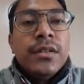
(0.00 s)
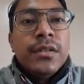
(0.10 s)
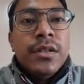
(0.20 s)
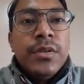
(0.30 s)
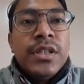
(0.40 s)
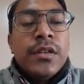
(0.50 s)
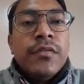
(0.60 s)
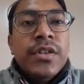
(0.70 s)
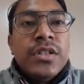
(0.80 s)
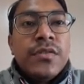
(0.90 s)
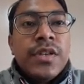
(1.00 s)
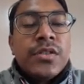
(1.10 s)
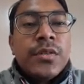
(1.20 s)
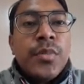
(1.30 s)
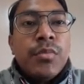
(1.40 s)
during the first
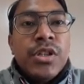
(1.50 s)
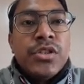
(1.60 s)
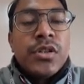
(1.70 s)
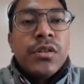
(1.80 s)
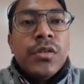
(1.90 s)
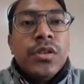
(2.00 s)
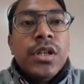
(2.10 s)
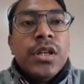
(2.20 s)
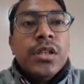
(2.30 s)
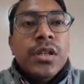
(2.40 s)
phase of population growth